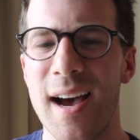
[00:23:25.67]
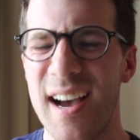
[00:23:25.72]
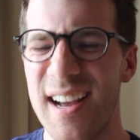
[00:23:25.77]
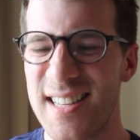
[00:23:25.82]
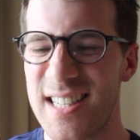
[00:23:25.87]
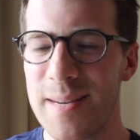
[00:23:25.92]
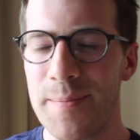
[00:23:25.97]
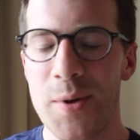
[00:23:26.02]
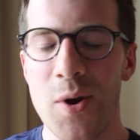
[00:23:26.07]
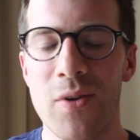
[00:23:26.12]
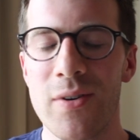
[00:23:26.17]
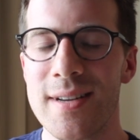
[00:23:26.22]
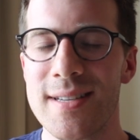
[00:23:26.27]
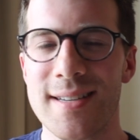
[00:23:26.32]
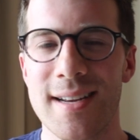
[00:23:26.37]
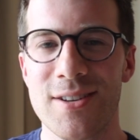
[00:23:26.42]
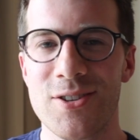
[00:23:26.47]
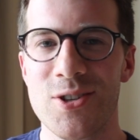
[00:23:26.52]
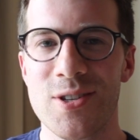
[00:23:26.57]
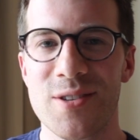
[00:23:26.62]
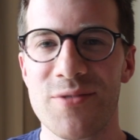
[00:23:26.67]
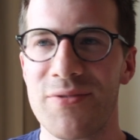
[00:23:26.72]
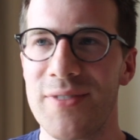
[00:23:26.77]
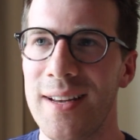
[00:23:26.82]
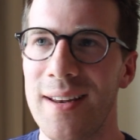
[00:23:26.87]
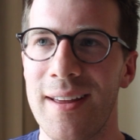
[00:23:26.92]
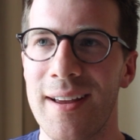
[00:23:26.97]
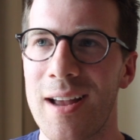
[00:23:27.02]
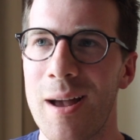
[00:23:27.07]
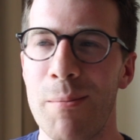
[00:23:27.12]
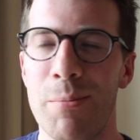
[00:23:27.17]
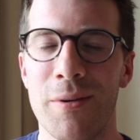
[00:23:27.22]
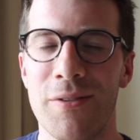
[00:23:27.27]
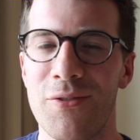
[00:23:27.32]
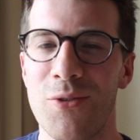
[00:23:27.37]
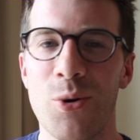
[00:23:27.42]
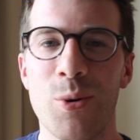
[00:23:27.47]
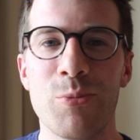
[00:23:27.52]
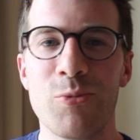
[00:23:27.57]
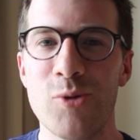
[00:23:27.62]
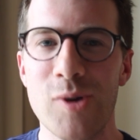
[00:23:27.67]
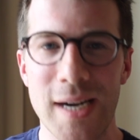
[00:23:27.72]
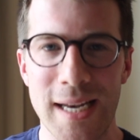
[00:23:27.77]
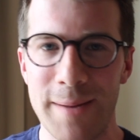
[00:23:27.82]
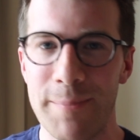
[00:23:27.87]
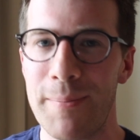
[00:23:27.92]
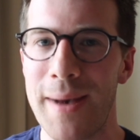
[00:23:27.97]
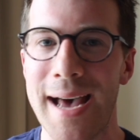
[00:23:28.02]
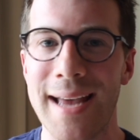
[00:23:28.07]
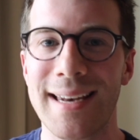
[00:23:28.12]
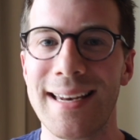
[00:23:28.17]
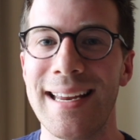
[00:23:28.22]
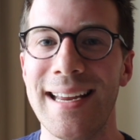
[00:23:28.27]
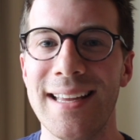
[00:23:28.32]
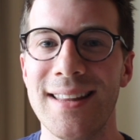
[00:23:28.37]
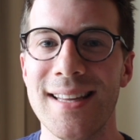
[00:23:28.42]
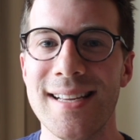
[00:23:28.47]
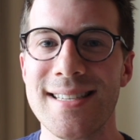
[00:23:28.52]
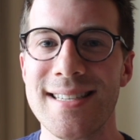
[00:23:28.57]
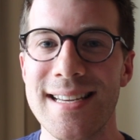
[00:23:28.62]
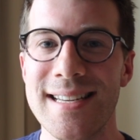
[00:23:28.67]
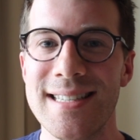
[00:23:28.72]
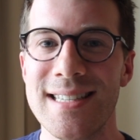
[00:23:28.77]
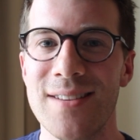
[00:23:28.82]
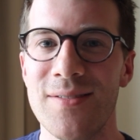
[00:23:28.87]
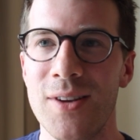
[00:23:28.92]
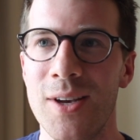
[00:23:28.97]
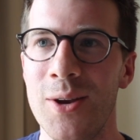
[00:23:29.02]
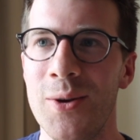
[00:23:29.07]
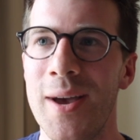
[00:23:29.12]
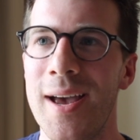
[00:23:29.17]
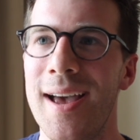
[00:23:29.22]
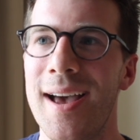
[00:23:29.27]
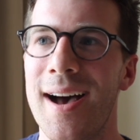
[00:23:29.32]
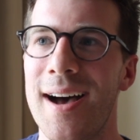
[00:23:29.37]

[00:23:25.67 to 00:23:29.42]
And to be honest, I just feel like I performed really badly in this interview.